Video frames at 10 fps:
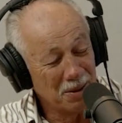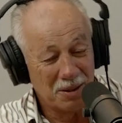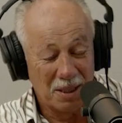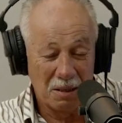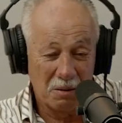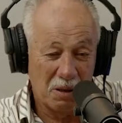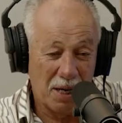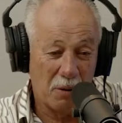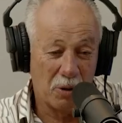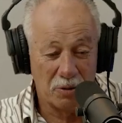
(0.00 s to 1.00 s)
So I
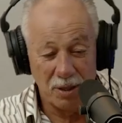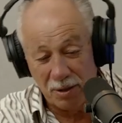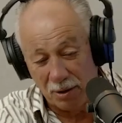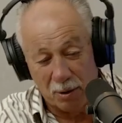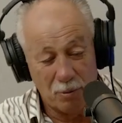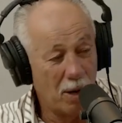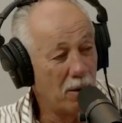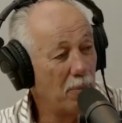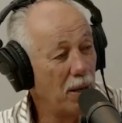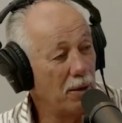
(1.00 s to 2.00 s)
know who did it. I wrote
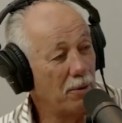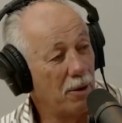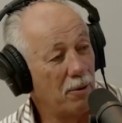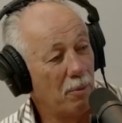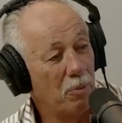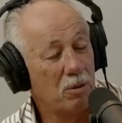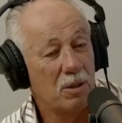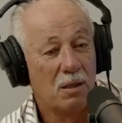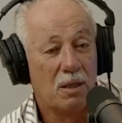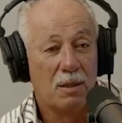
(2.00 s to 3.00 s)
about it in the book.